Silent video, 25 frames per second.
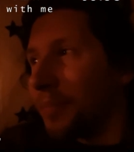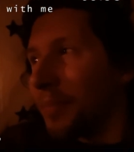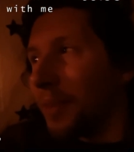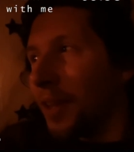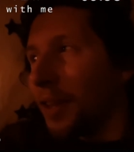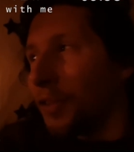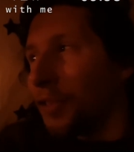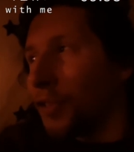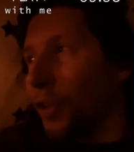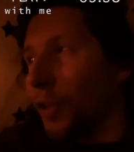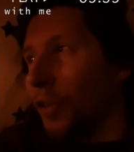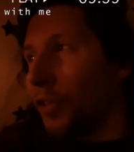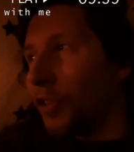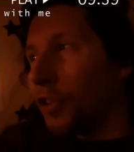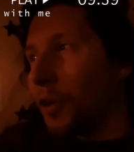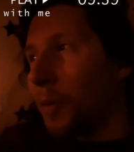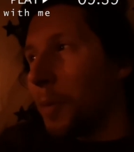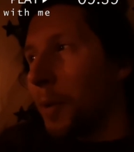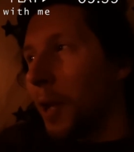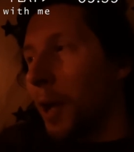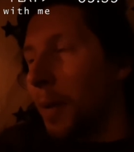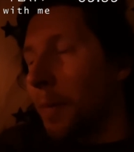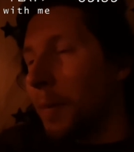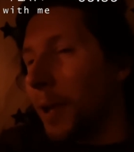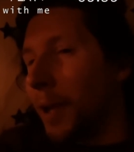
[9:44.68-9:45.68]
Sun's
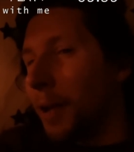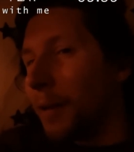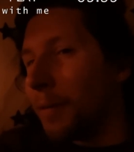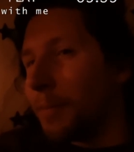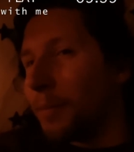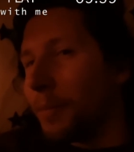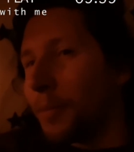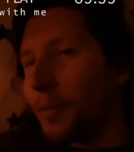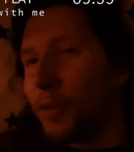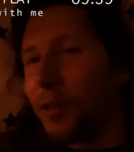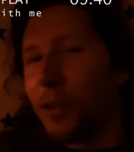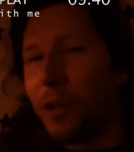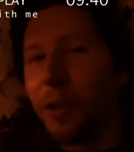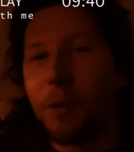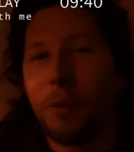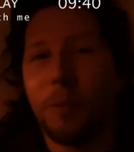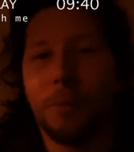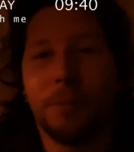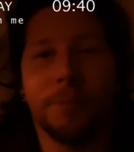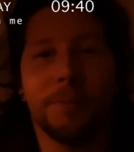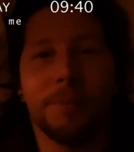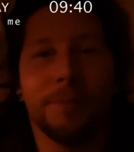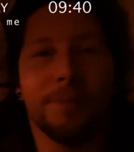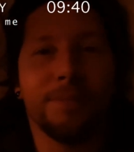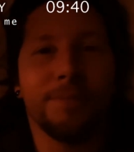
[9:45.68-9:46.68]
coming up now, so
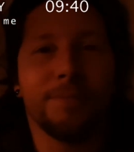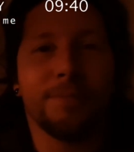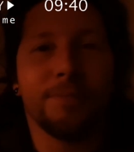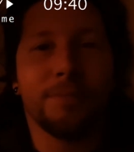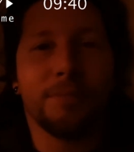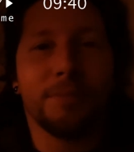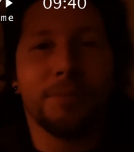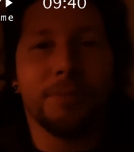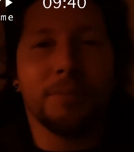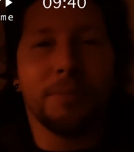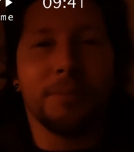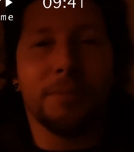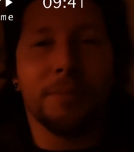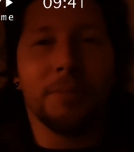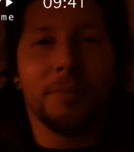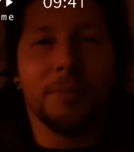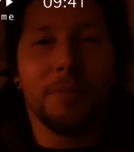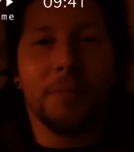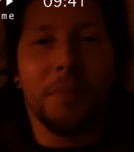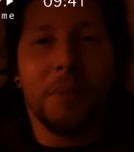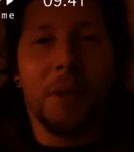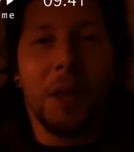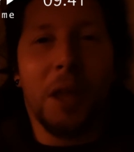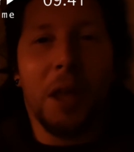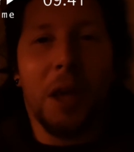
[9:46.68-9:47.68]

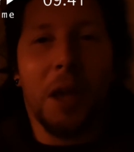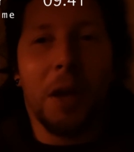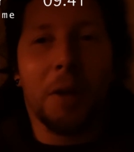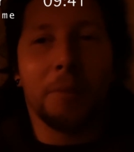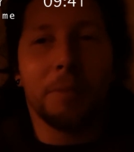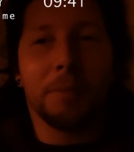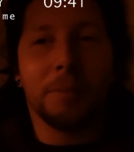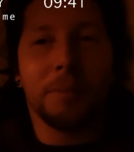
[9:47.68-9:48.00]
yeah,